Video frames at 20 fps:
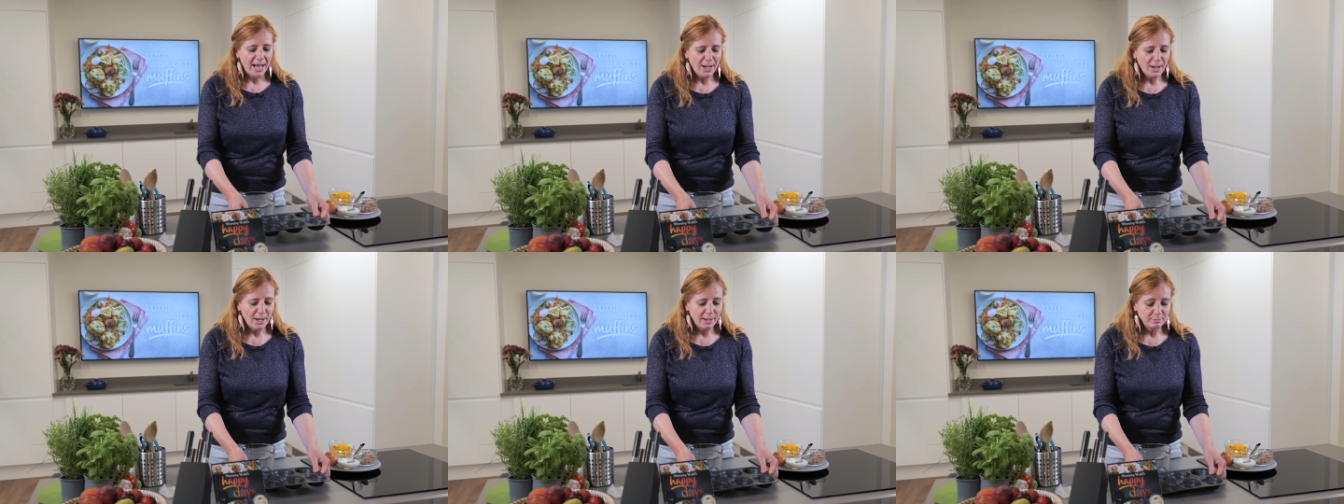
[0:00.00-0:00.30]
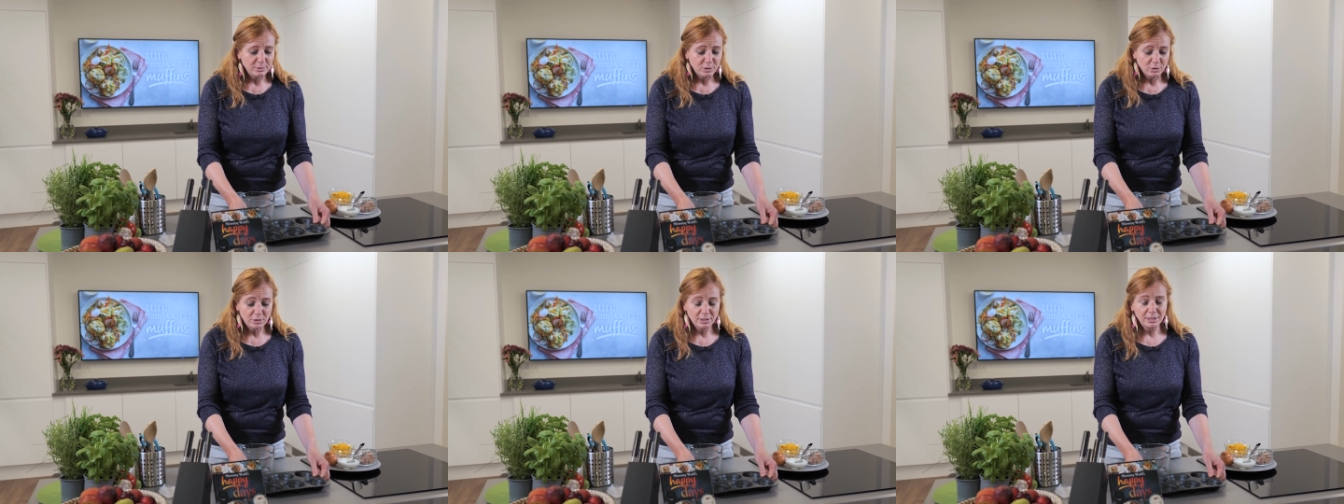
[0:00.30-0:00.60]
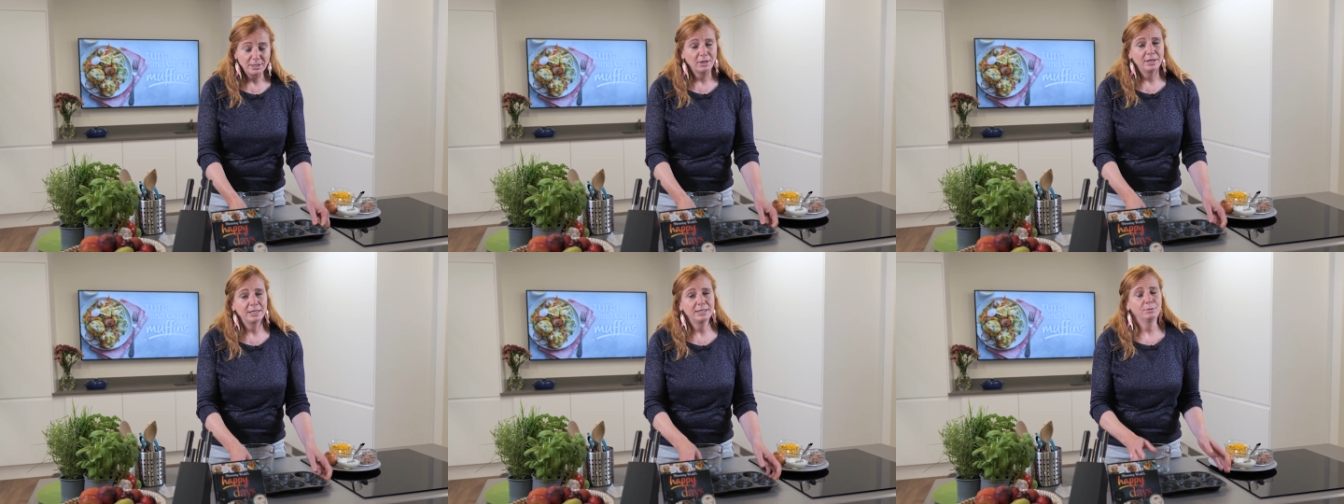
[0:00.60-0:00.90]
um, you
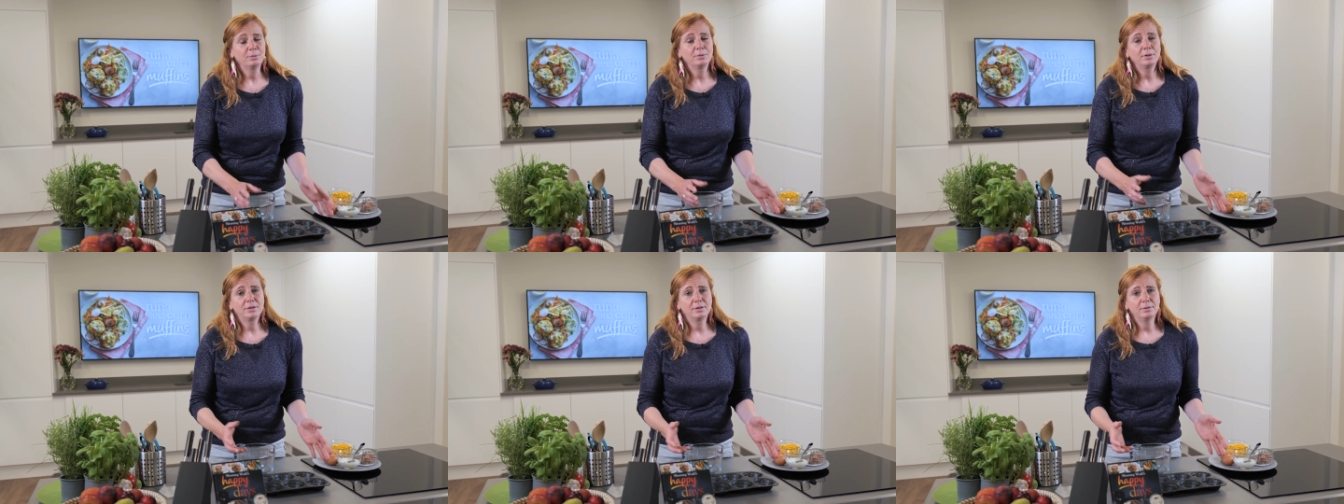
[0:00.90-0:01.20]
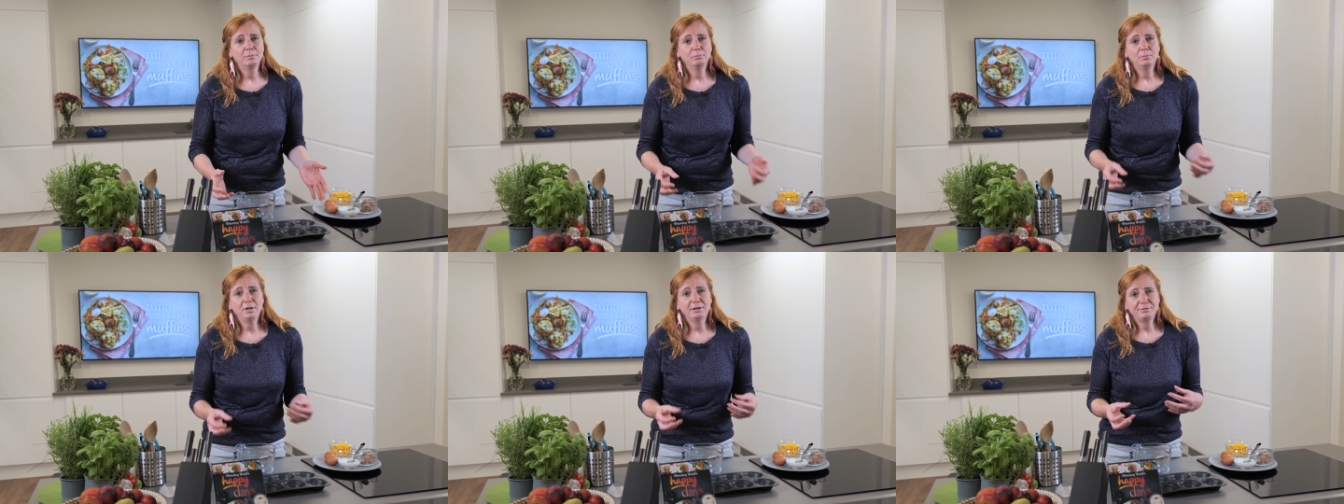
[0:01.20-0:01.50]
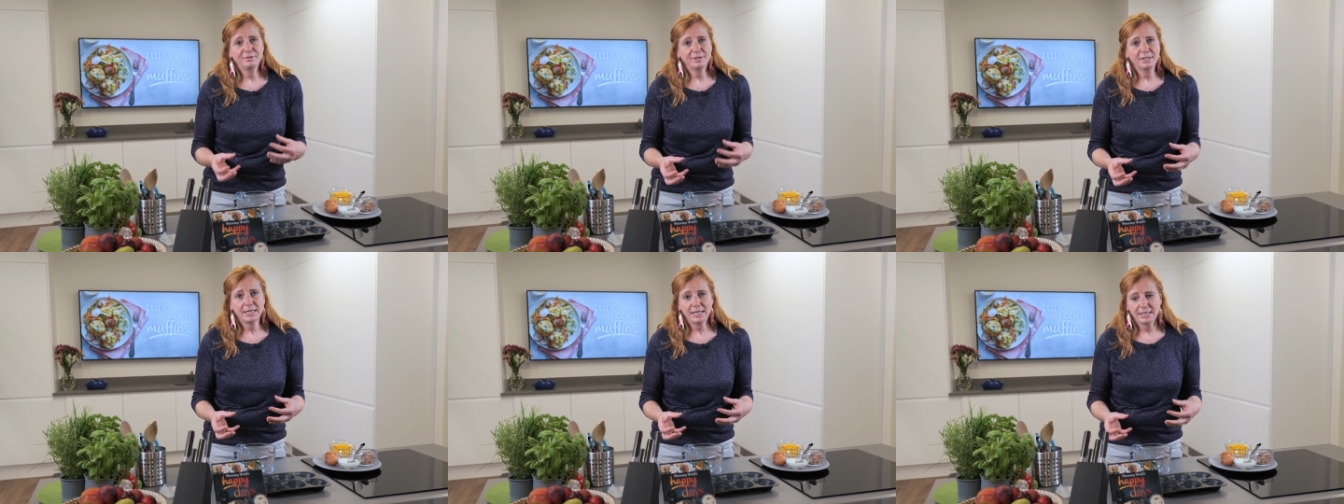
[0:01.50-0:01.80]
could line it with
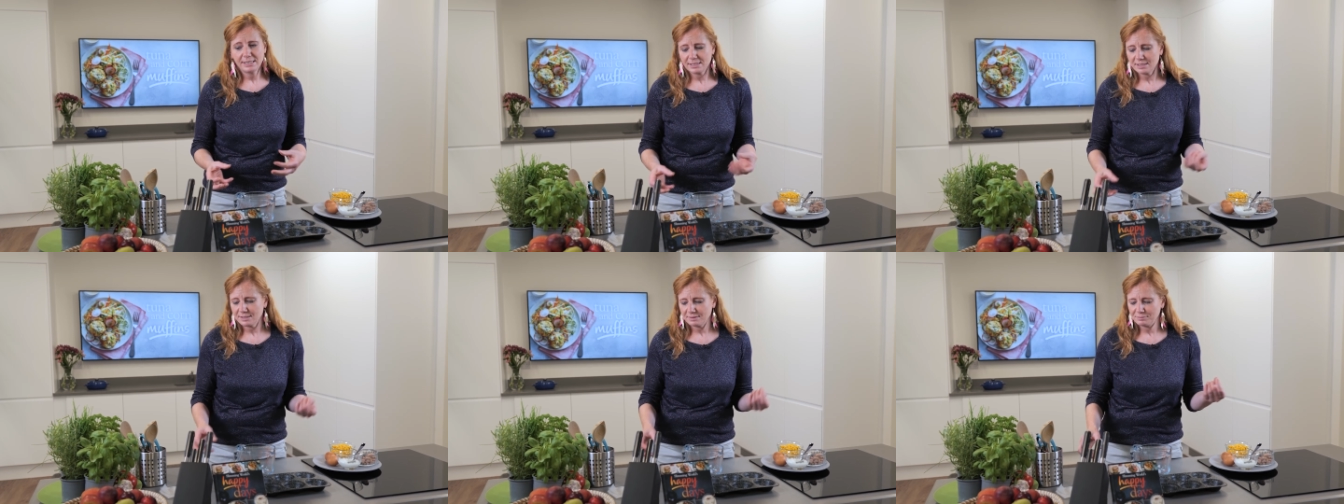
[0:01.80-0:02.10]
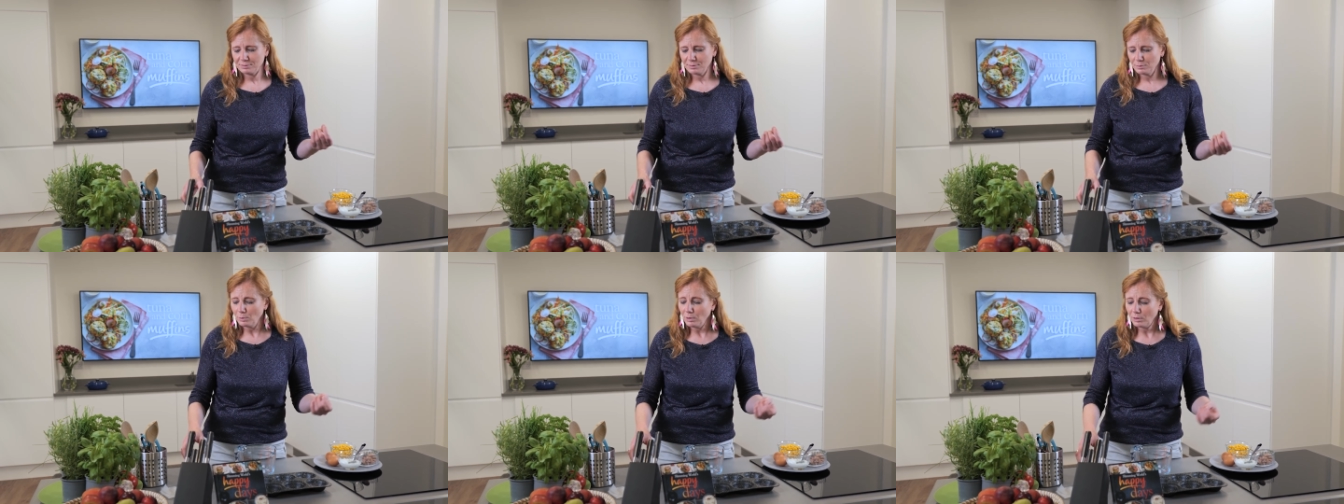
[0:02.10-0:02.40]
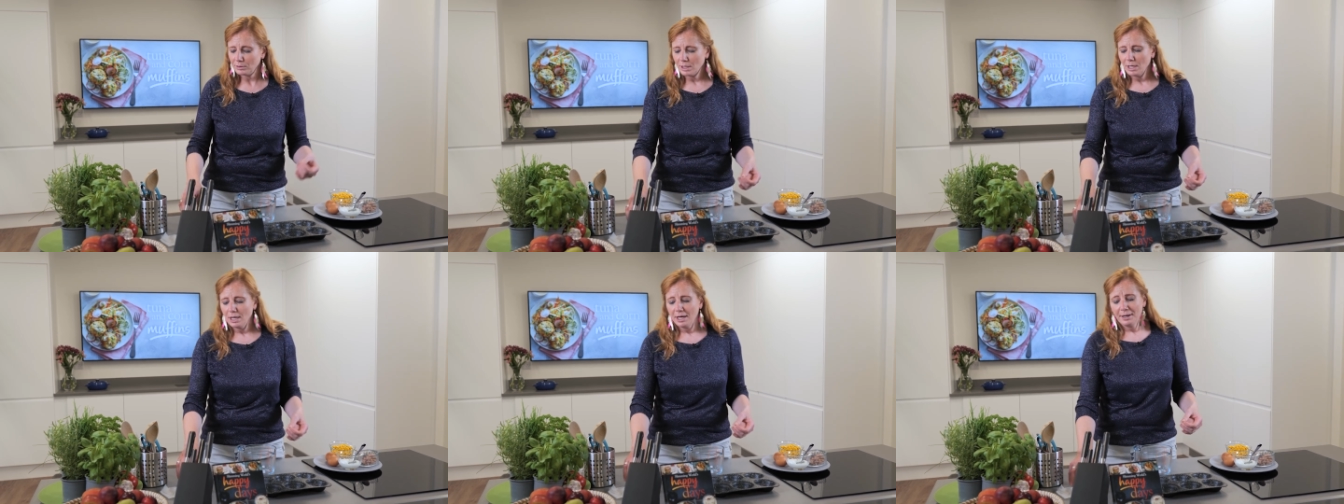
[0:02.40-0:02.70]
muffin cases if you
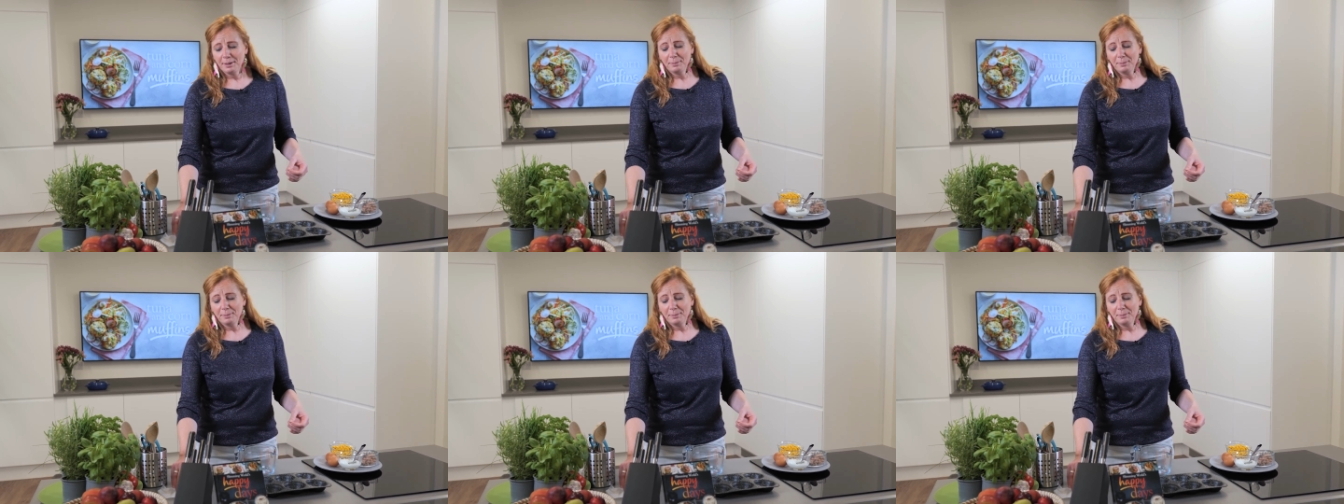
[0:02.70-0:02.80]
want